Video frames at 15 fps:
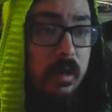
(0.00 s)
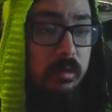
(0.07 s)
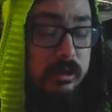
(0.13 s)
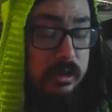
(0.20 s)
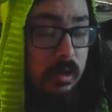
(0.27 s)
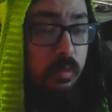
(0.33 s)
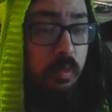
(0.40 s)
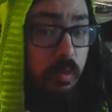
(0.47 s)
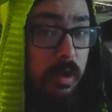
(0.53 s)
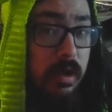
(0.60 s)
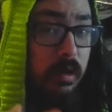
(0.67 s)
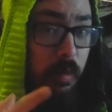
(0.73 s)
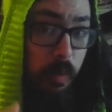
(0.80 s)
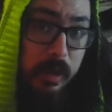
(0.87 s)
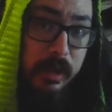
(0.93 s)
which I
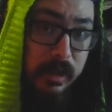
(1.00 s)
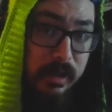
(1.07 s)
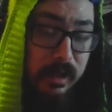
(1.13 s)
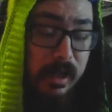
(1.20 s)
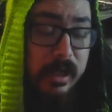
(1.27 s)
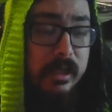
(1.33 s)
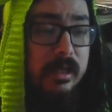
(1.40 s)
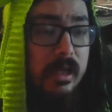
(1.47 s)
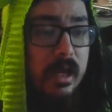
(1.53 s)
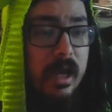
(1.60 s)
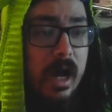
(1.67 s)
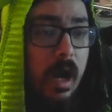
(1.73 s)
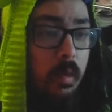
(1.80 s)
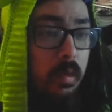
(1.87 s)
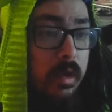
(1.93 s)
really like.
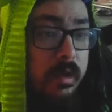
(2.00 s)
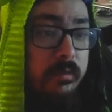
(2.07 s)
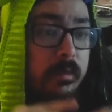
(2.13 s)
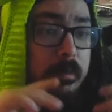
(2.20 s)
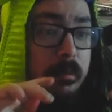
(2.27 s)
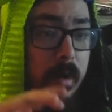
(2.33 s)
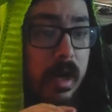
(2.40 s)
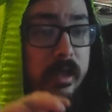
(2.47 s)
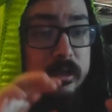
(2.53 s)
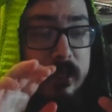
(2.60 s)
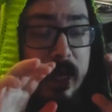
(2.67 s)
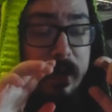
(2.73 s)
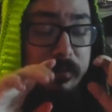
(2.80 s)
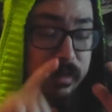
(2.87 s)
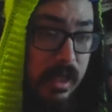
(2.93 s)
I will even mind to
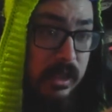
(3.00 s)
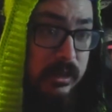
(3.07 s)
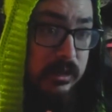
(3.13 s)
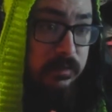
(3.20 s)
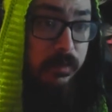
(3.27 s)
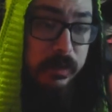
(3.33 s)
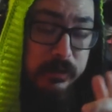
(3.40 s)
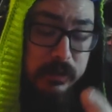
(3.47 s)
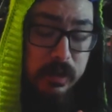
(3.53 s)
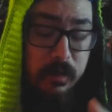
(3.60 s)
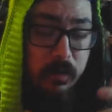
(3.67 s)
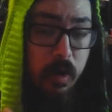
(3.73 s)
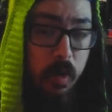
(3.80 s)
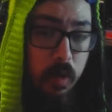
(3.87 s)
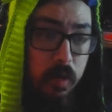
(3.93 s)
have this version
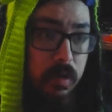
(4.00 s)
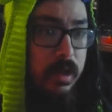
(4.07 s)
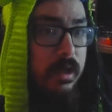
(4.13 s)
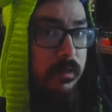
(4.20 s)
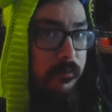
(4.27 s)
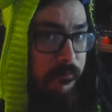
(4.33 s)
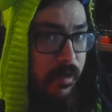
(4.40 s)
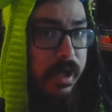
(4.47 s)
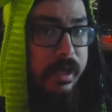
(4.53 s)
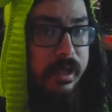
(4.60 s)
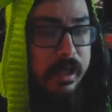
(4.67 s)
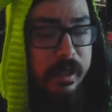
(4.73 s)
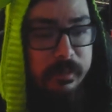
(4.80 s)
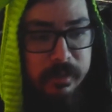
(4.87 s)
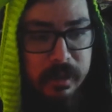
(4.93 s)
of Hulk in a fighting
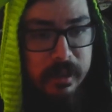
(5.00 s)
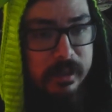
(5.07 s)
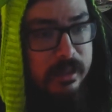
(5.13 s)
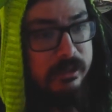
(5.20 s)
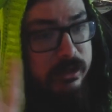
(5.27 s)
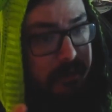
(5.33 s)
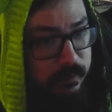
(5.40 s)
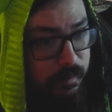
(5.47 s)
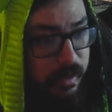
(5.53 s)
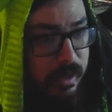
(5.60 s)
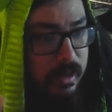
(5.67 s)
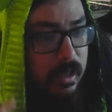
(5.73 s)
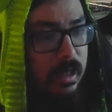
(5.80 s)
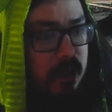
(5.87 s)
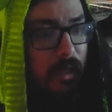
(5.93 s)
game. That's just
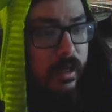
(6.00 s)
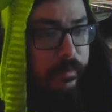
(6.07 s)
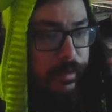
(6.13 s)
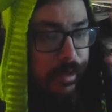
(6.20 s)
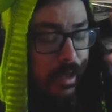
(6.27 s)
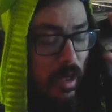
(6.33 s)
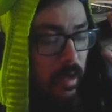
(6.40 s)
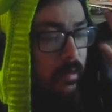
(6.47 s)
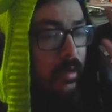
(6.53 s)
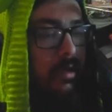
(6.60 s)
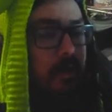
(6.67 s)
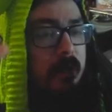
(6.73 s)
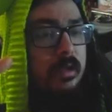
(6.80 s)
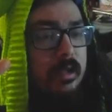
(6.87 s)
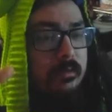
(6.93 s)
me. Let me know.
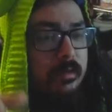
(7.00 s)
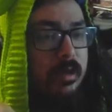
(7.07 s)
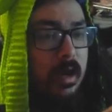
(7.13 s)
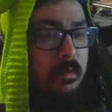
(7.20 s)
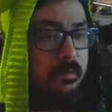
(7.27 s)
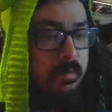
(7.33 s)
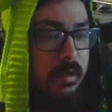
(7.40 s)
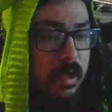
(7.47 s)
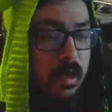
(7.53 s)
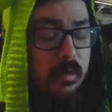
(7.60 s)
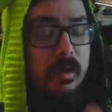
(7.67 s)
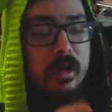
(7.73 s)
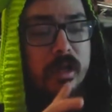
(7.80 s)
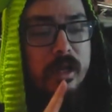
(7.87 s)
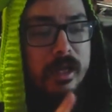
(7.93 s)
Leave a comment below.
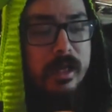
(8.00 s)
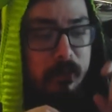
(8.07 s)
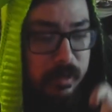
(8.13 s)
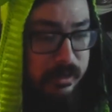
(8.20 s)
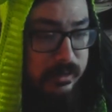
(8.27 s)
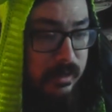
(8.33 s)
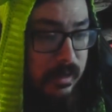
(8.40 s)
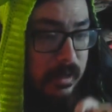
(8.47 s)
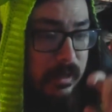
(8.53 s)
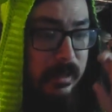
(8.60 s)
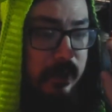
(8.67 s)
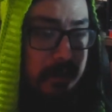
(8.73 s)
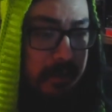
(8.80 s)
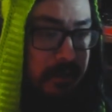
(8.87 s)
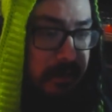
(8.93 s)
Anyways,
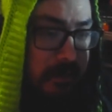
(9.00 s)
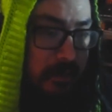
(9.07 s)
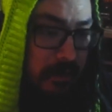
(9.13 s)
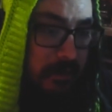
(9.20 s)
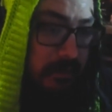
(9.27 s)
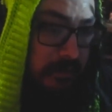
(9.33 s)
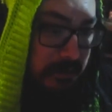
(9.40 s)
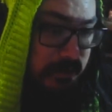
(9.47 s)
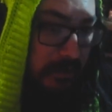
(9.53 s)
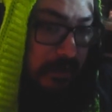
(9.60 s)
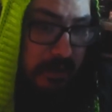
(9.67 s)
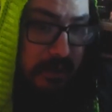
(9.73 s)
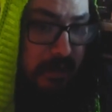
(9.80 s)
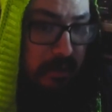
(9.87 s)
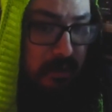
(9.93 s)
you can see
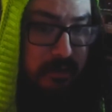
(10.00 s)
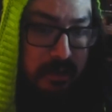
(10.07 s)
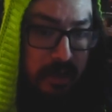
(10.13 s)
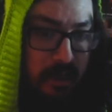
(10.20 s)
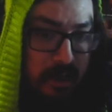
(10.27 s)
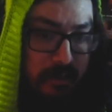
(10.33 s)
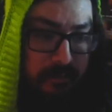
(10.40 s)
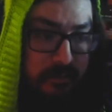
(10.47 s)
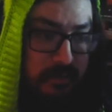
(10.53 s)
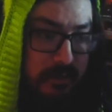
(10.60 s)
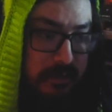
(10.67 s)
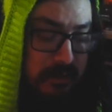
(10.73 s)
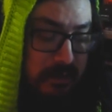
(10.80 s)
it looks off. It's